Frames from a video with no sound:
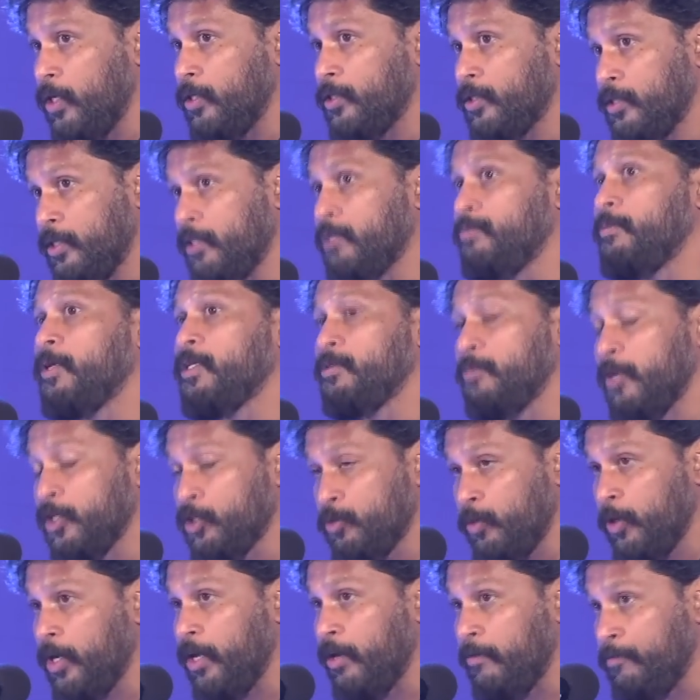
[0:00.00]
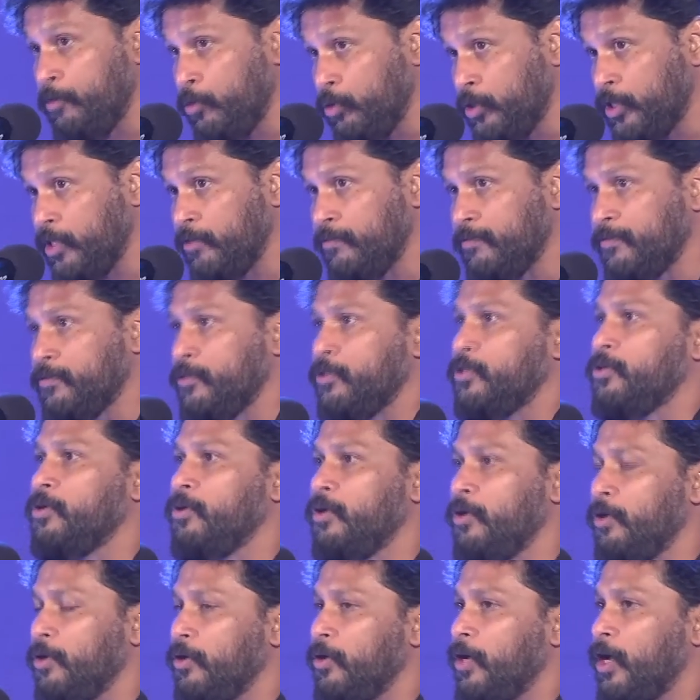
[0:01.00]
It's much more abusive. So you don't
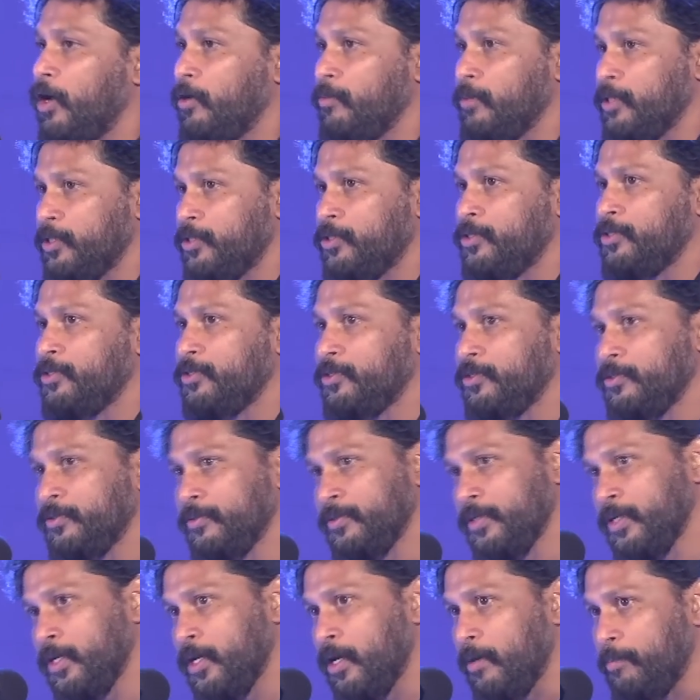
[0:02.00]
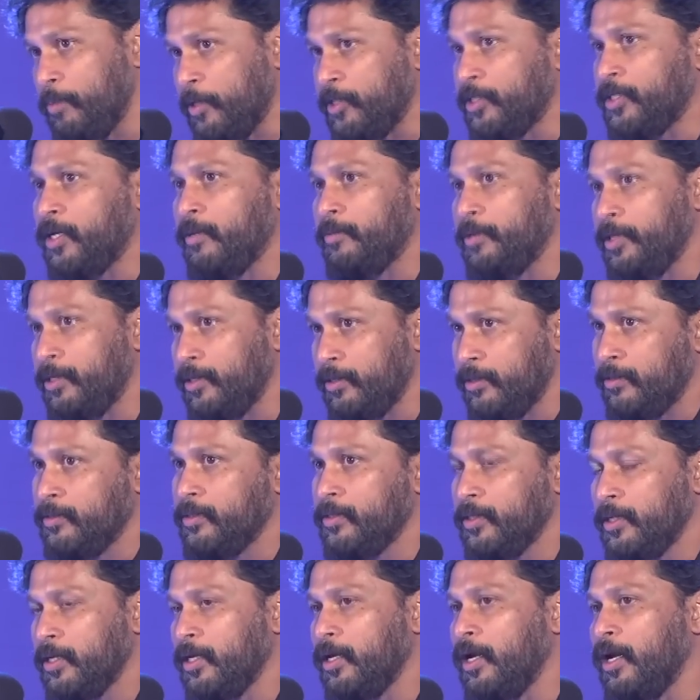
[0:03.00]
know how much a Punjabi
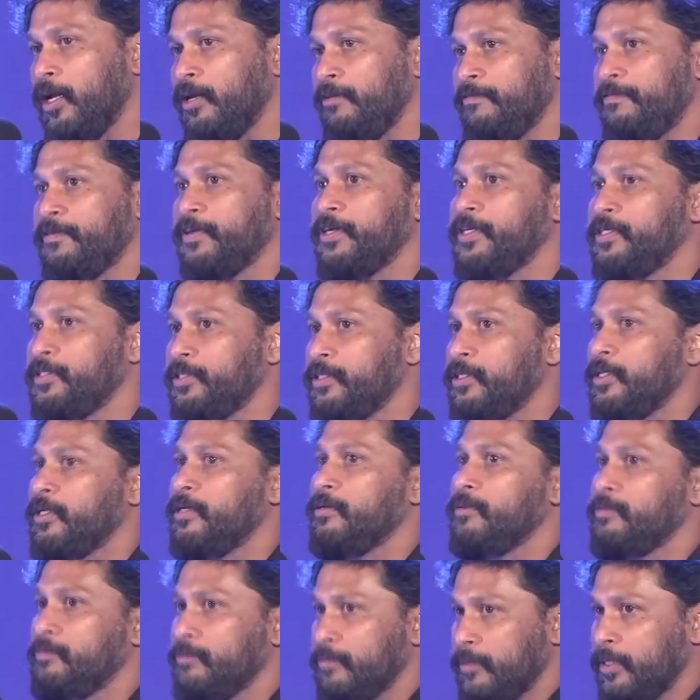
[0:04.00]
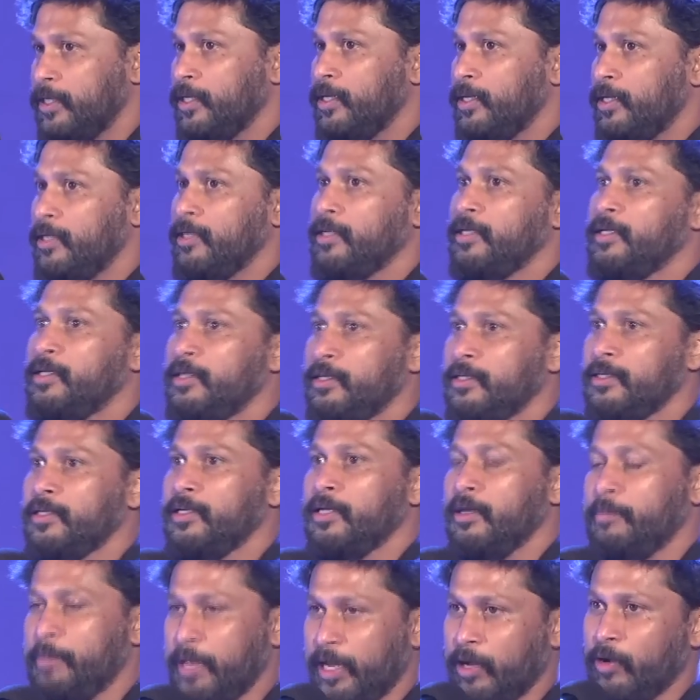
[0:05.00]
galifies a
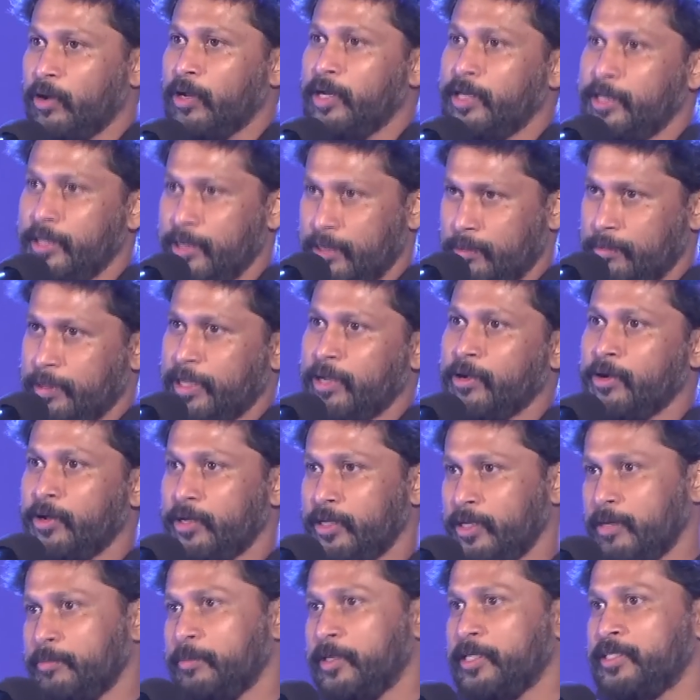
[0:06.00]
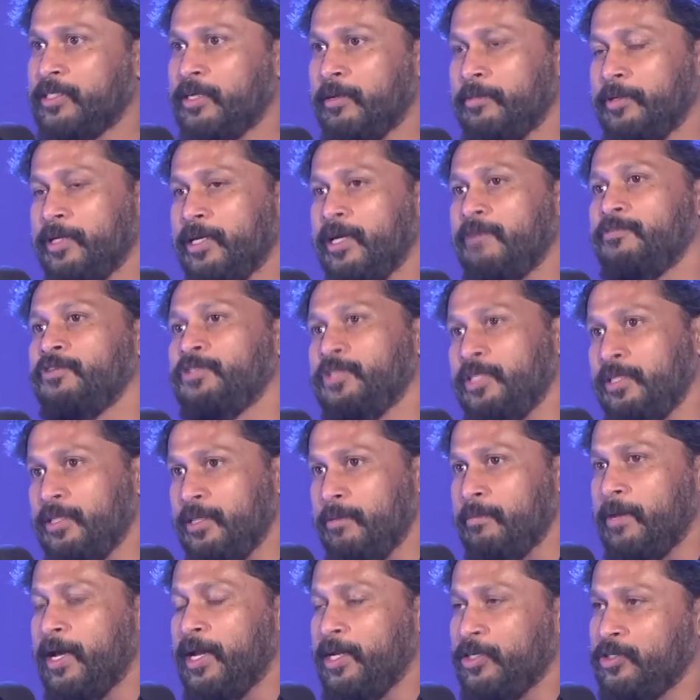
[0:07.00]
Bengali and a Bengali a Punjabi. Have you seen the
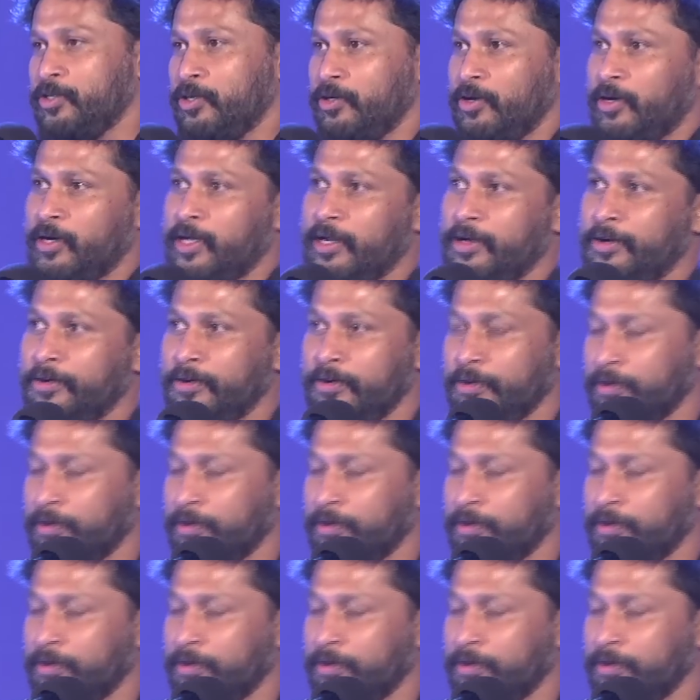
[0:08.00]
marriage or not? I don't know.